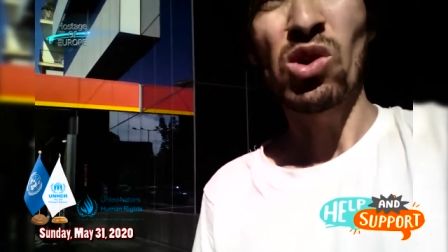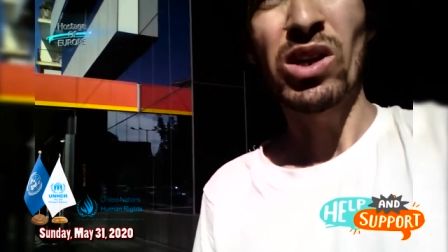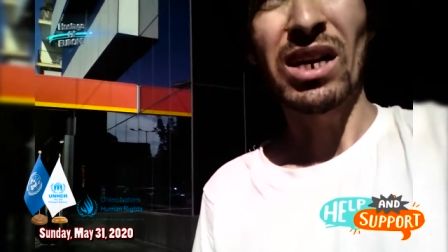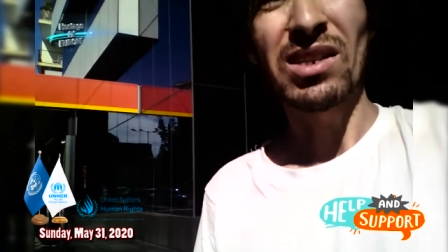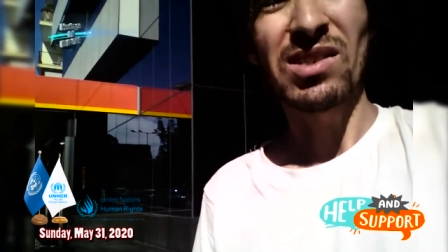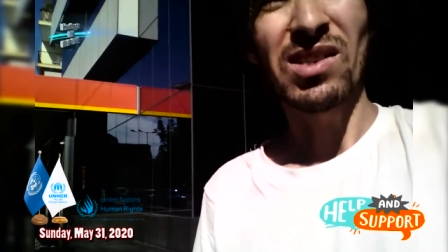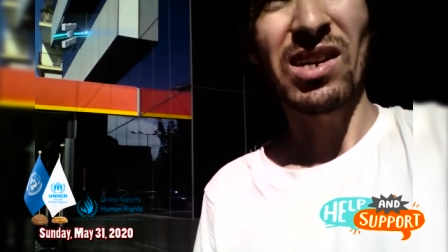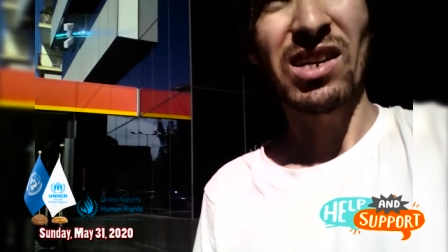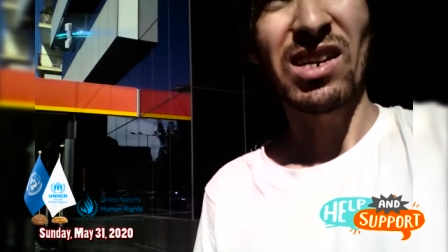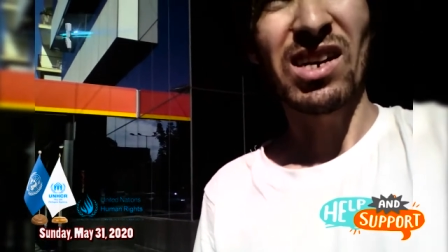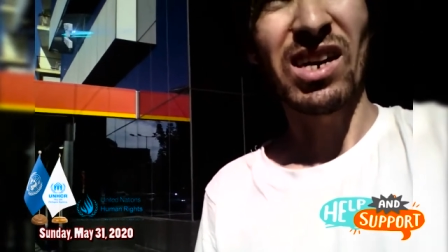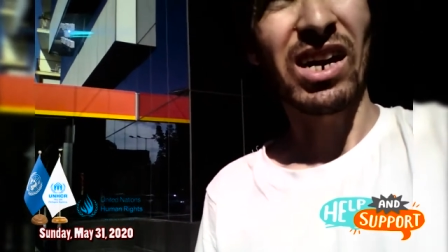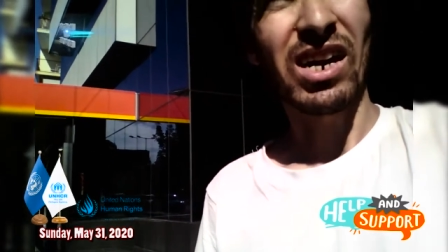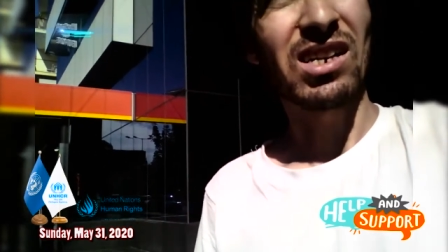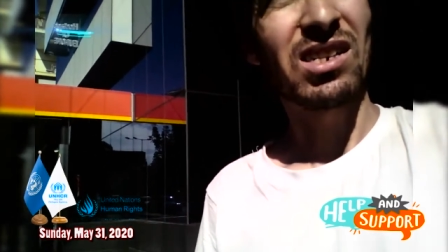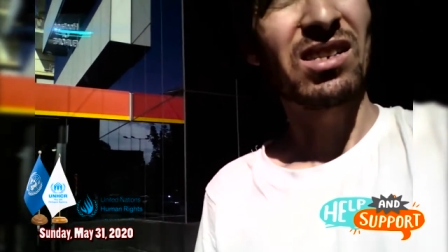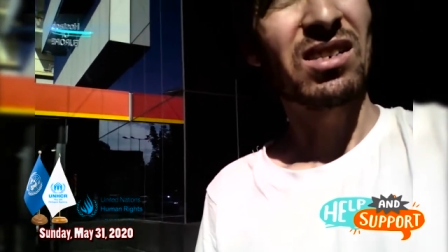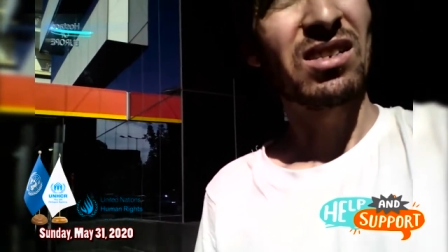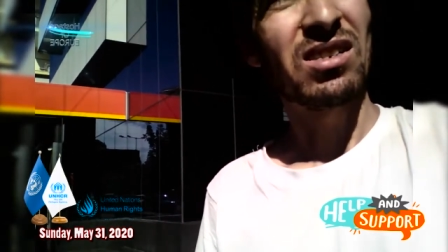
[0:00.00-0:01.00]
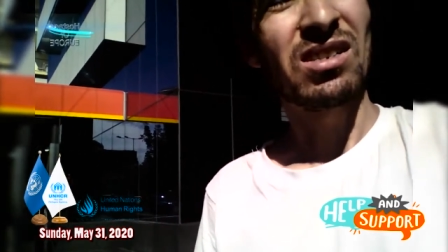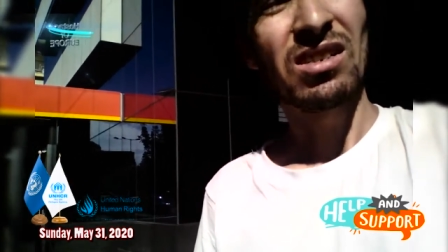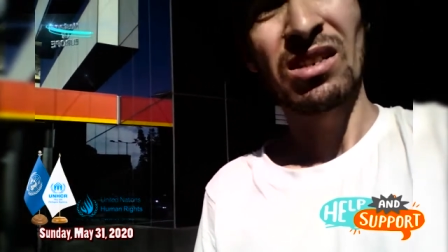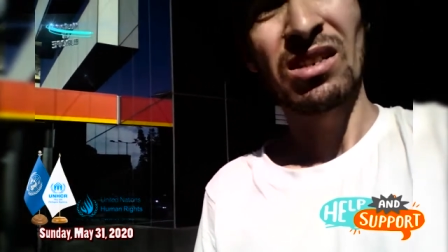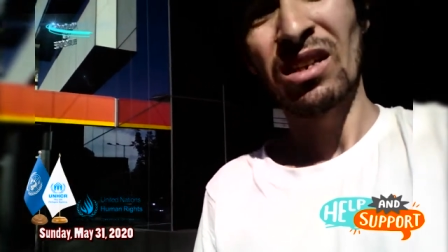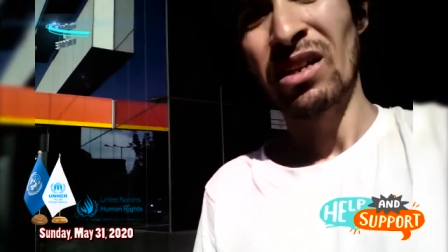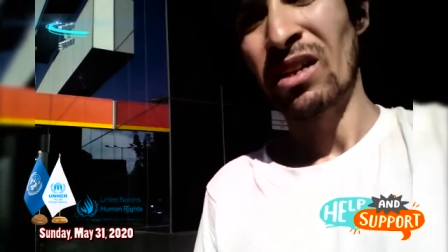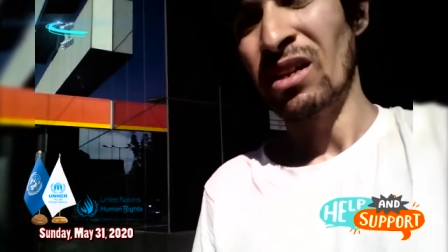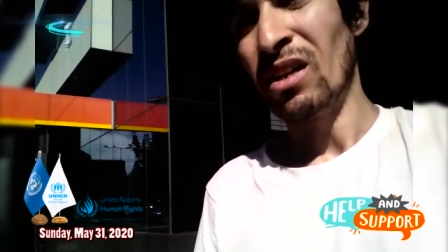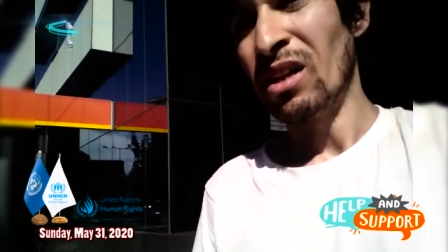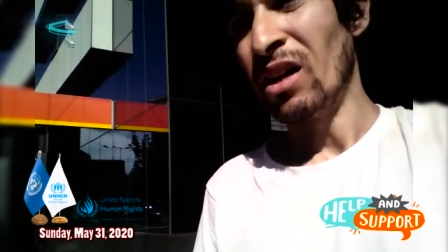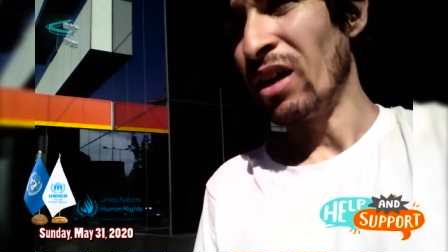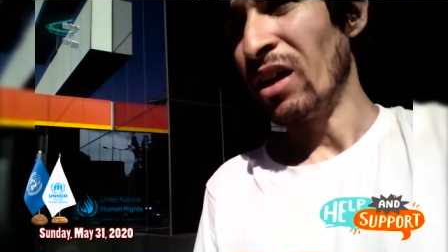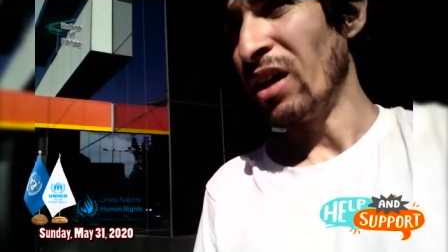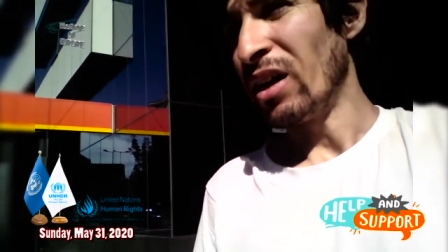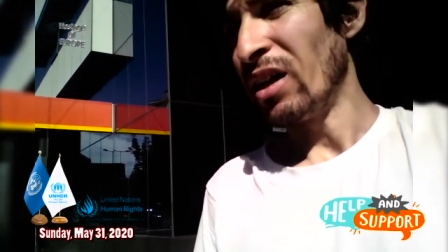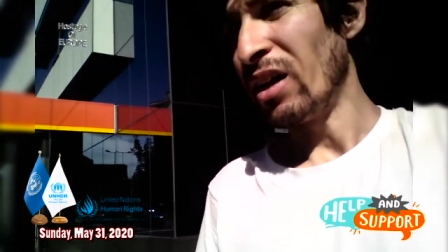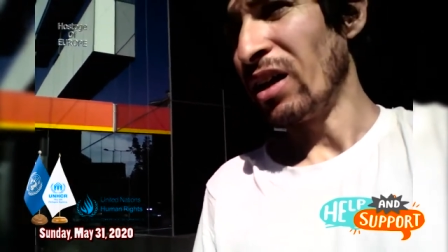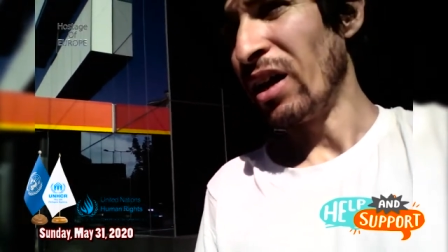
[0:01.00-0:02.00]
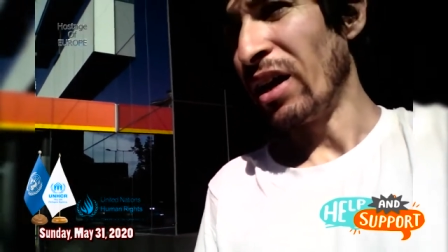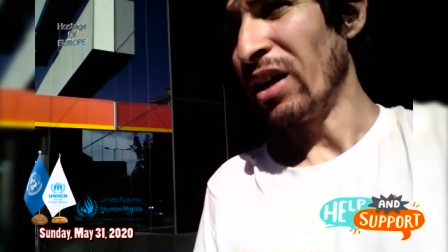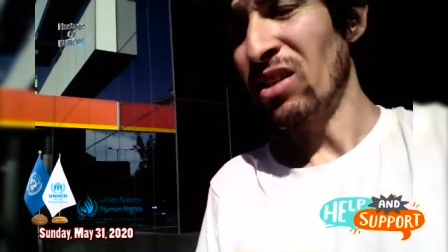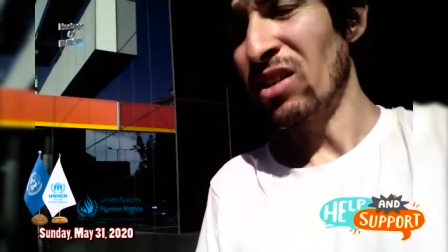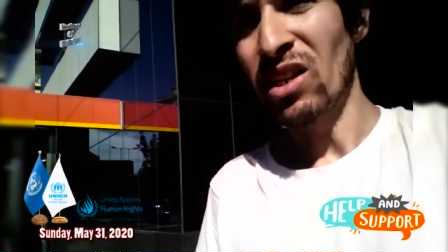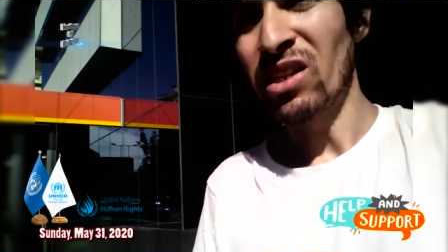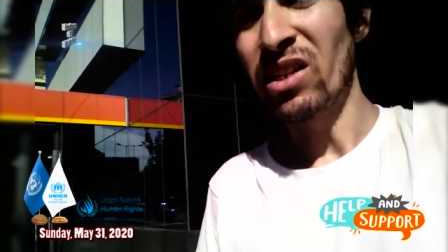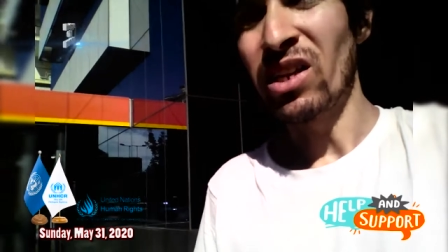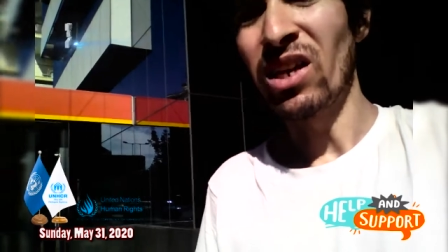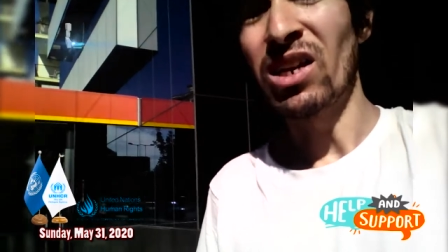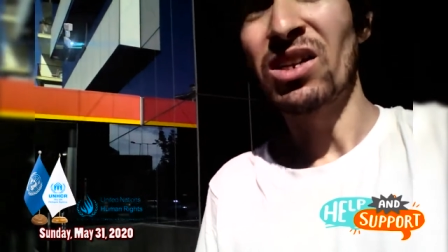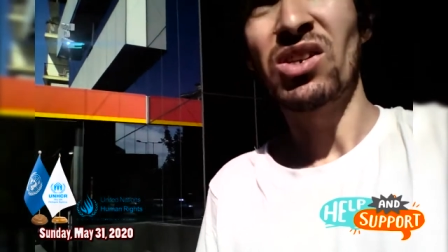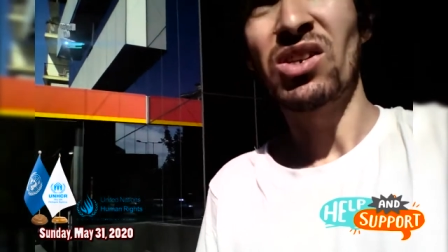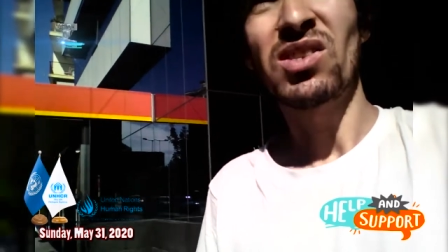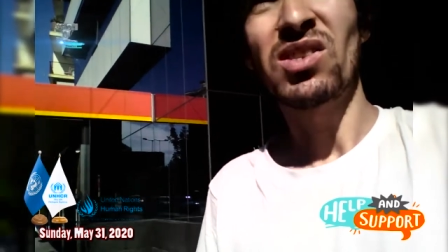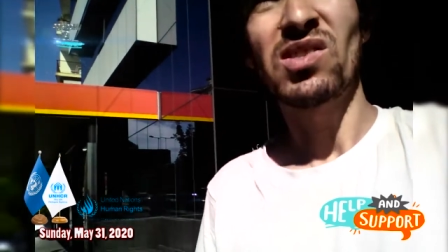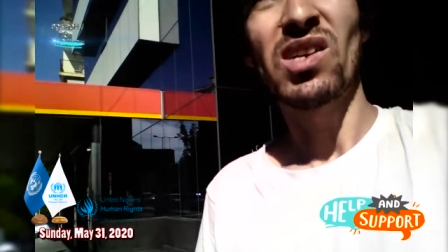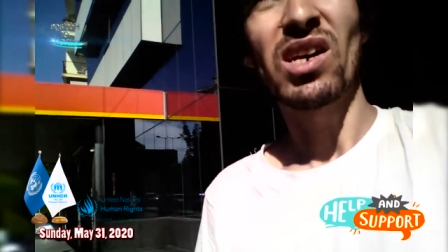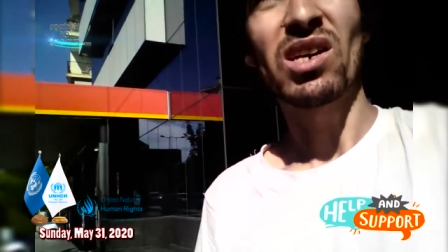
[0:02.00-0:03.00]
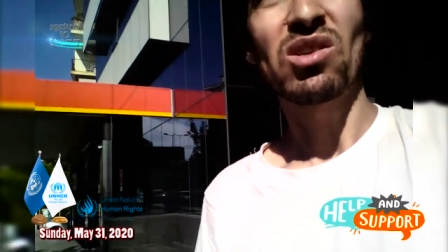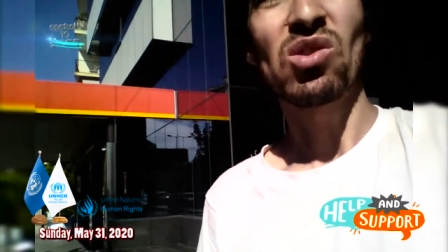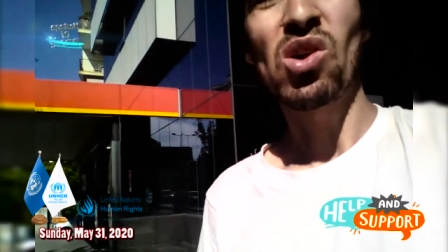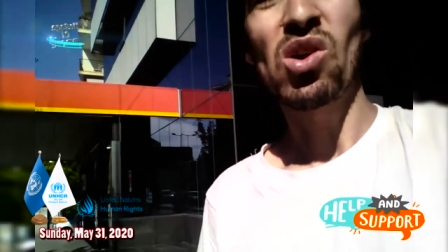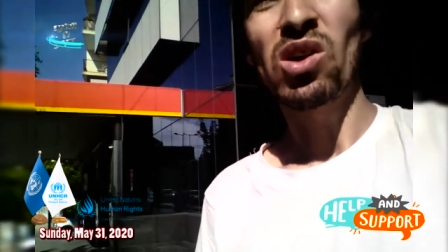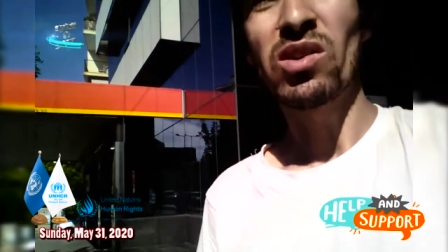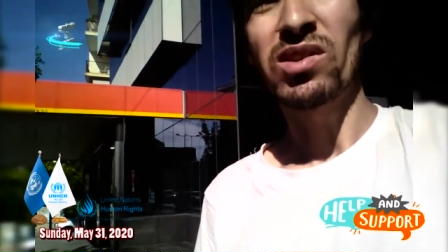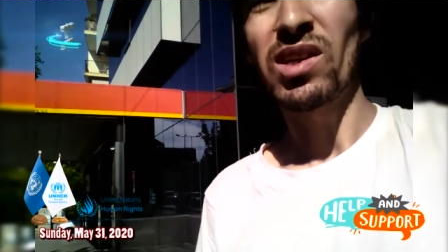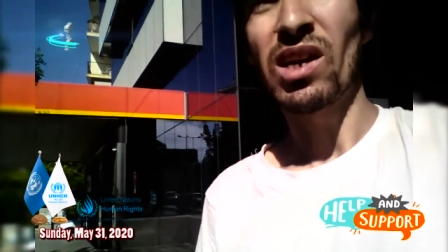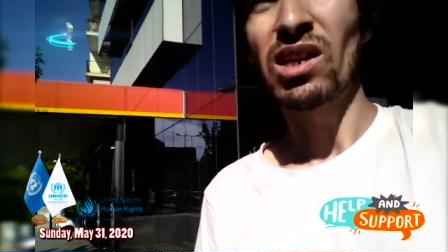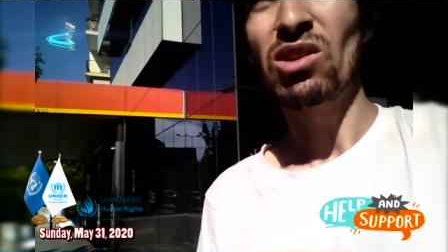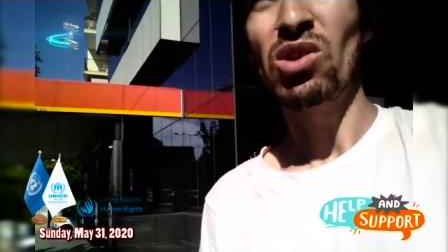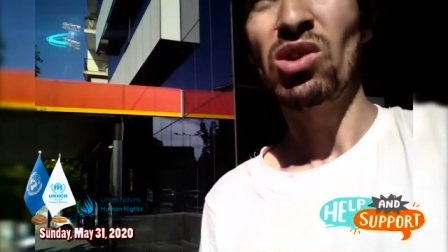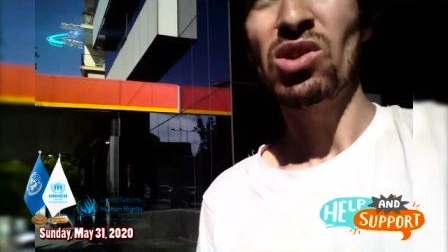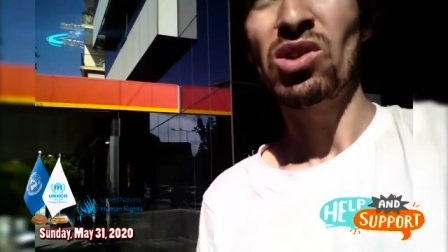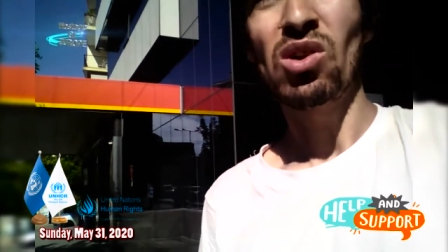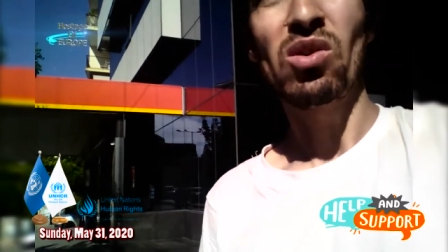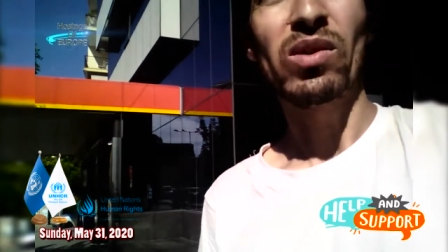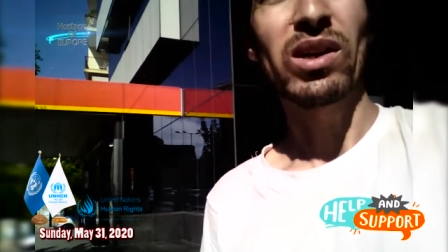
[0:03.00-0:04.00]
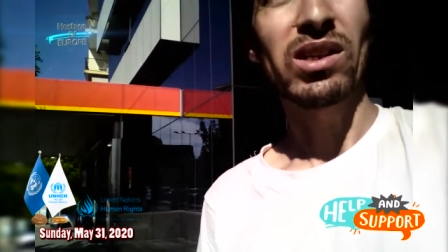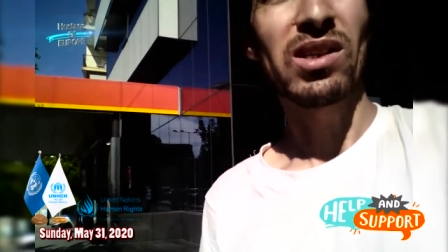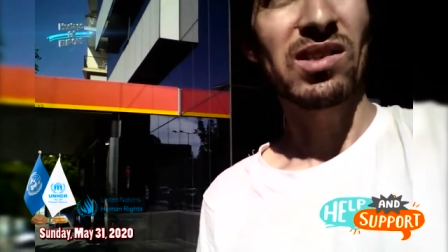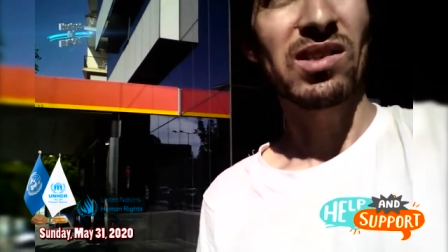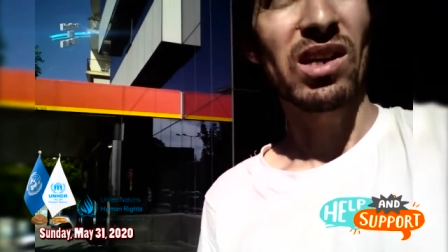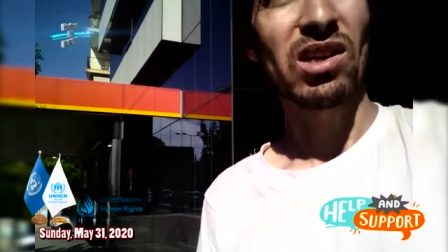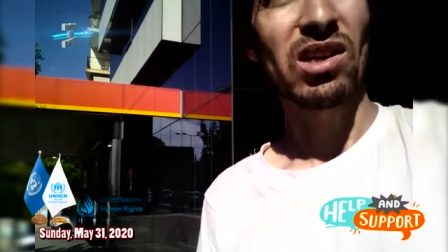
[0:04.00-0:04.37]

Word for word: long as they can until they reach their goals. I don't know what is